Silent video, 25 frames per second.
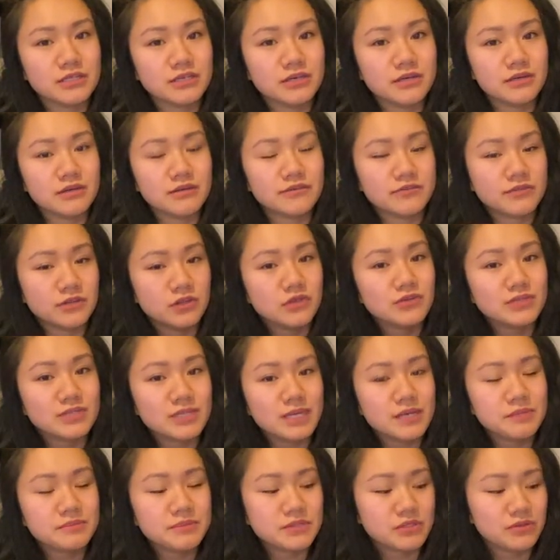of
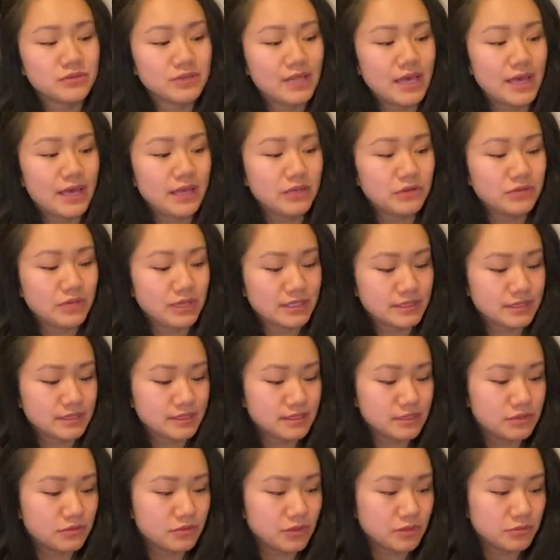close-up so that you guys can
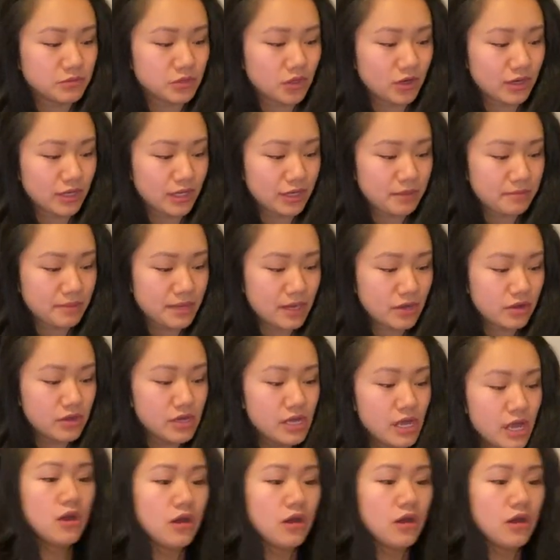see what I'm talking about.